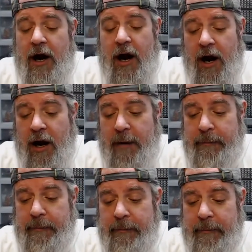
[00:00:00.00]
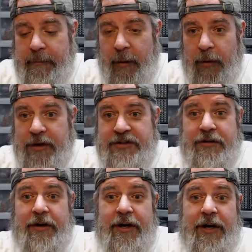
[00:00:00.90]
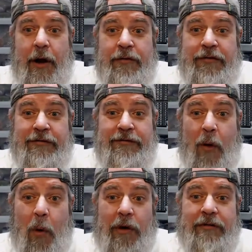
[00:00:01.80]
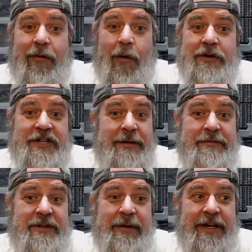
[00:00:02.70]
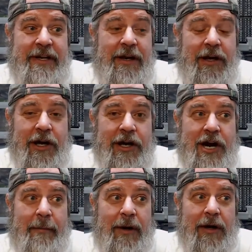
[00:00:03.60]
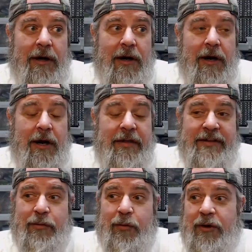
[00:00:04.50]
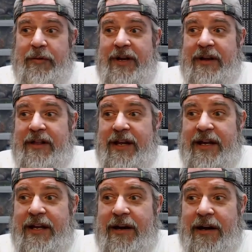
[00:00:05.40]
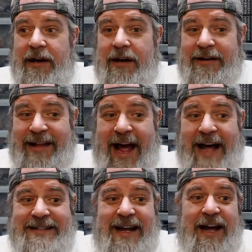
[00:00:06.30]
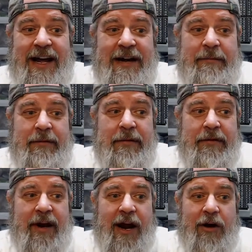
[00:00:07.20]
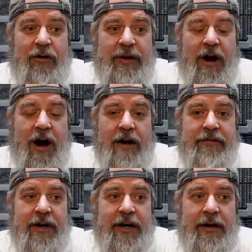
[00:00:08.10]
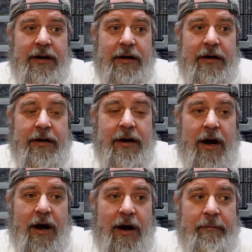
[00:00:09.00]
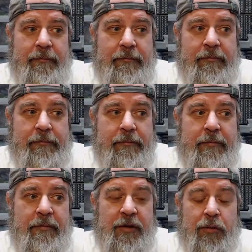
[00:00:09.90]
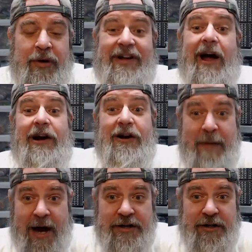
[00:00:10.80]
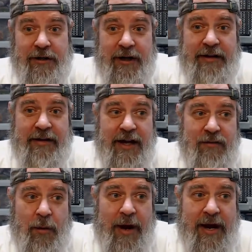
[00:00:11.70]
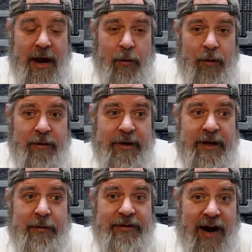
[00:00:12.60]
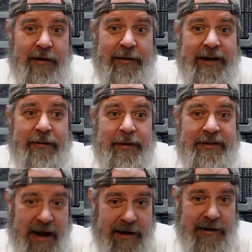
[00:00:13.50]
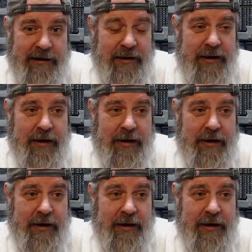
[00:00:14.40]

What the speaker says: But we're still going to go for 4. 4 seems to be a good number. This will be the last time that I will be offering the retired modular in the giveaway. I will be retiring the retired